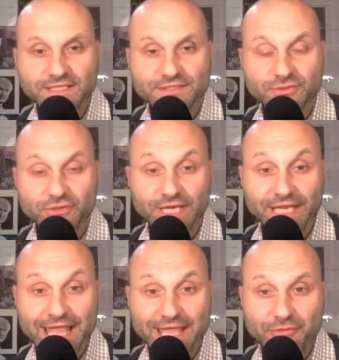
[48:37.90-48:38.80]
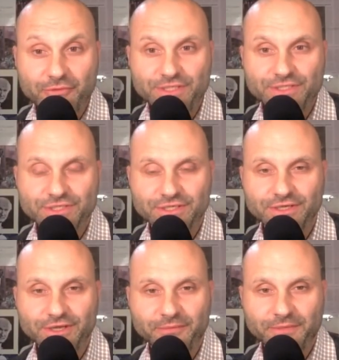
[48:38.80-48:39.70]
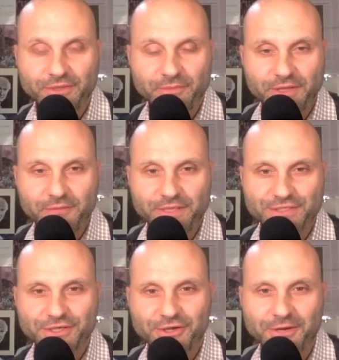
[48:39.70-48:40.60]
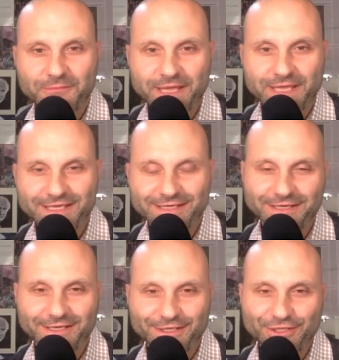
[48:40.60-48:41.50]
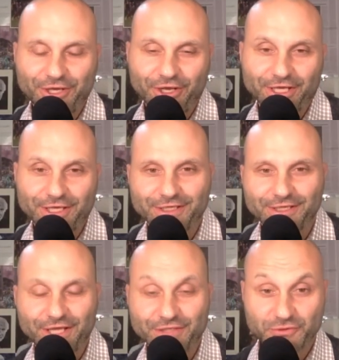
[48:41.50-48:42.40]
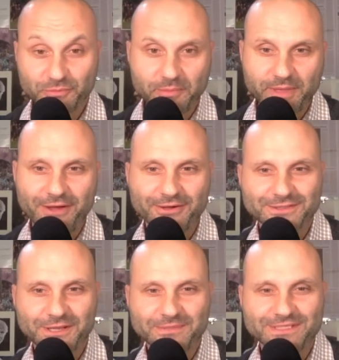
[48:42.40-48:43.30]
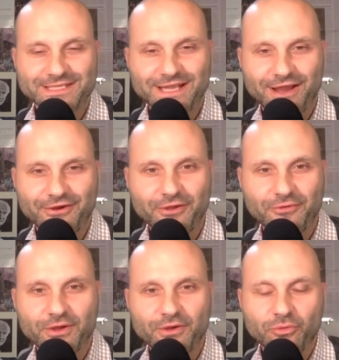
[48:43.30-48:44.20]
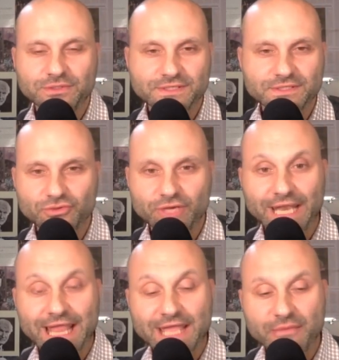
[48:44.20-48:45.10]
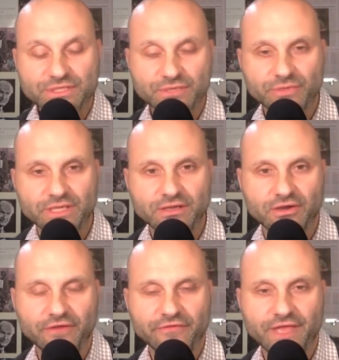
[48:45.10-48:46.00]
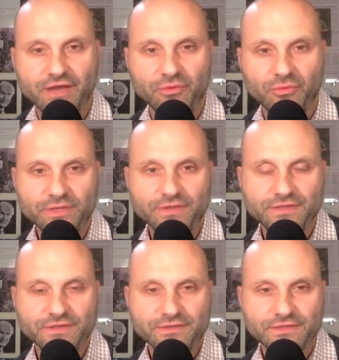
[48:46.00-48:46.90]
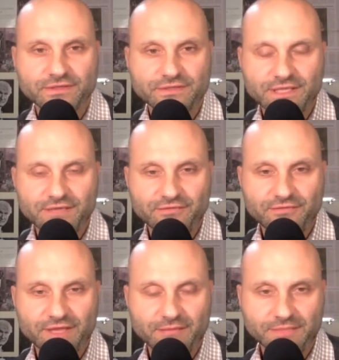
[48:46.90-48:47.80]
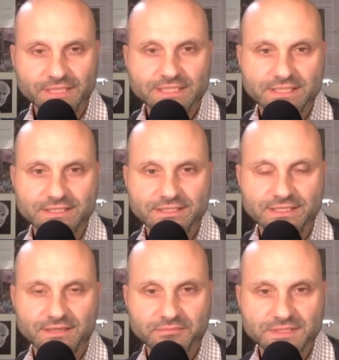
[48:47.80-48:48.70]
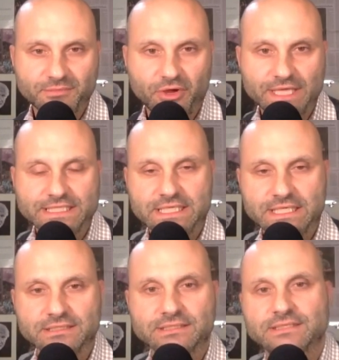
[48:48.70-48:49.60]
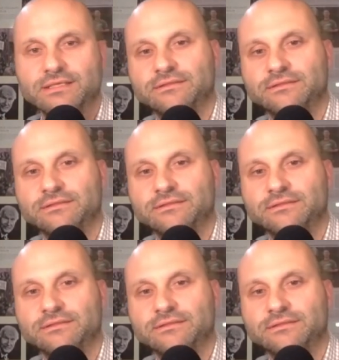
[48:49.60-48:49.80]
sort of language? Uh, I mean, you, you, mentioned kind of making, you know, like a, a superpower type of scenario. What's the sort of language that we can kind of help with to, to, to give um, listeners some, some ideas?